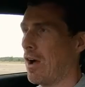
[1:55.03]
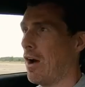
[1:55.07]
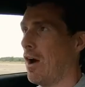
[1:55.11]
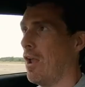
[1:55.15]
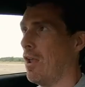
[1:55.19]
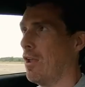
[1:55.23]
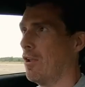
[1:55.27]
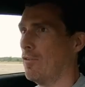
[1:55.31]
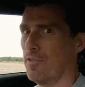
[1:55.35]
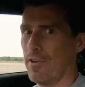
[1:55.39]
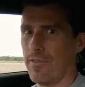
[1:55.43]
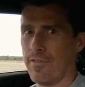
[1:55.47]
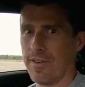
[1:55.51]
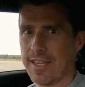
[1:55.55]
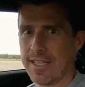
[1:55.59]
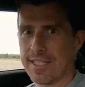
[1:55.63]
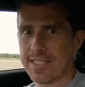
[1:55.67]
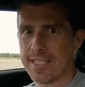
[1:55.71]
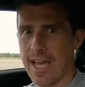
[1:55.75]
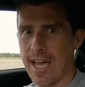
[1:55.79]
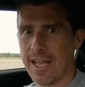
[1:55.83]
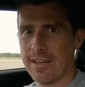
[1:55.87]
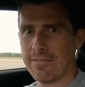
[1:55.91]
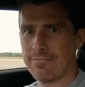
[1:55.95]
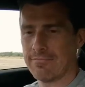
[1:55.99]
I love a
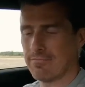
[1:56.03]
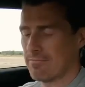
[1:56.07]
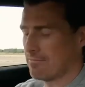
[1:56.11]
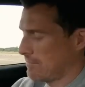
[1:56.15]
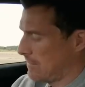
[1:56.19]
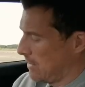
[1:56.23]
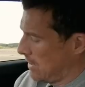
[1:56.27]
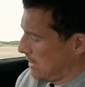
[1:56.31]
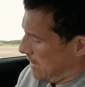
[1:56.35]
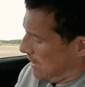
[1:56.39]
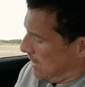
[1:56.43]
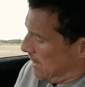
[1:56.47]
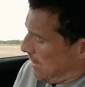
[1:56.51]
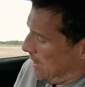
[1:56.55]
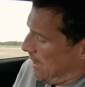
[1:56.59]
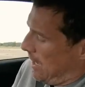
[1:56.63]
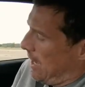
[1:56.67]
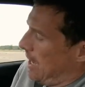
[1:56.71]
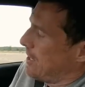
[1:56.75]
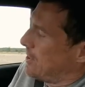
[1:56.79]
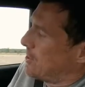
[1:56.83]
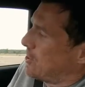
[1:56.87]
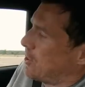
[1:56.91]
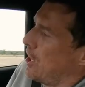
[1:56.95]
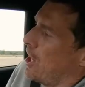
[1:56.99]
V10.
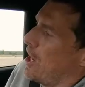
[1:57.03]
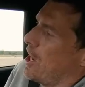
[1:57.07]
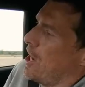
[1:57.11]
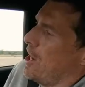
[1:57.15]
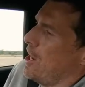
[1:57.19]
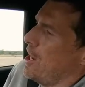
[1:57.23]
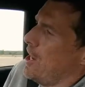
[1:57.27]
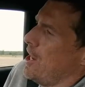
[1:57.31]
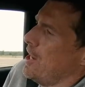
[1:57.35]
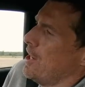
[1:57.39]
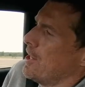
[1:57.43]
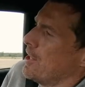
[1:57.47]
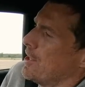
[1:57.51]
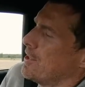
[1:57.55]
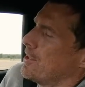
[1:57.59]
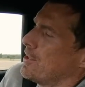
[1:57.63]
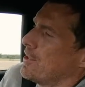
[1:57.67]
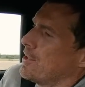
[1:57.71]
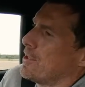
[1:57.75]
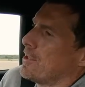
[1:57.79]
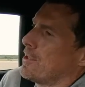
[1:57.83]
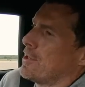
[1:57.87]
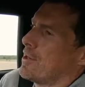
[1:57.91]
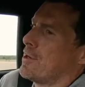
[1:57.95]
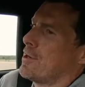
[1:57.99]
Let's hear
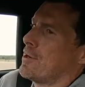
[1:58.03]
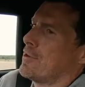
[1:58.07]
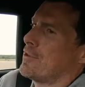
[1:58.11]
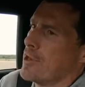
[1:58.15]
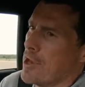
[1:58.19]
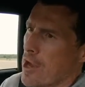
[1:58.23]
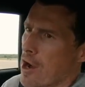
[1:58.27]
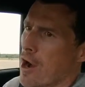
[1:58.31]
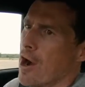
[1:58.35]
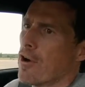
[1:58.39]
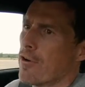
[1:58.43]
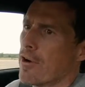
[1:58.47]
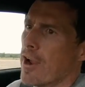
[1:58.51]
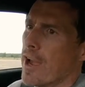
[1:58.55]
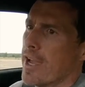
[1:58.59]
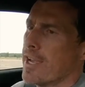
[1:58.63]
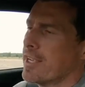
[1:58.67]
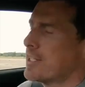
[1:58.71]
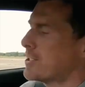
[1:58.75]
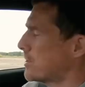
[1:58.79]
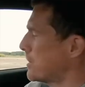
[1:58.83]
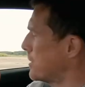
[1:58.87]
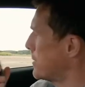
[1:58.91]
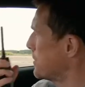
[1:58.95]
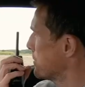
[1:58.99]
the
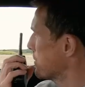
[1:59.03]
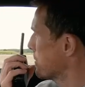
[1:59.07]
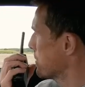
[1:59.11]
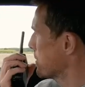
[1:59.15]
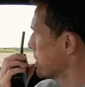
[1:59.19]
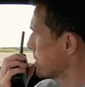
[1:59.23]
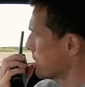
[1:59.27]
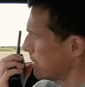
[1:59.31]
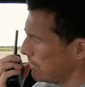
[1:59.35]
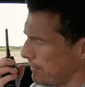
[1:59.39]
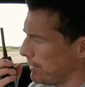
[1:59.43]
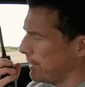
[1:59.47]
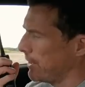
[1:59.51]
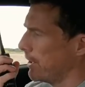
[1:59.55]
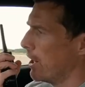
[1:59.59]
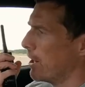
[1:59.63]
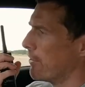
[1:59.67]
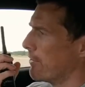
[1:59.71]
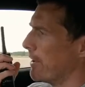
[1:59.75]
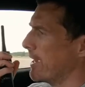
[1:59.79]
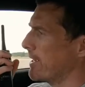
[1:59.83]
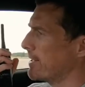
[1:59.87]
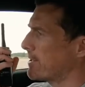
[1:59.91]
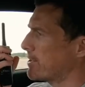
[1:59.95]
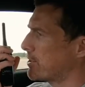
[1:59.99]
R8. Go on then,
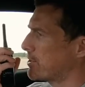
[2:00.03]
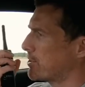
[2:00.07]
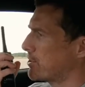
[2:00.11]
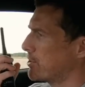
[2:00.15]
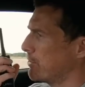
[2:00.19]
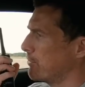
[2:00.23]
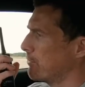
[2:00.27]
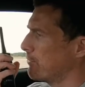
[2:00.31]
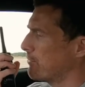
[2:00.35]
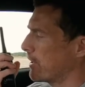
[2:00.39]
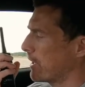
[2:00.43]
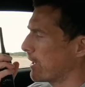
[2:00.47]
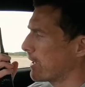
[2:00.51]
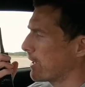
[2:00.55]
R8, do your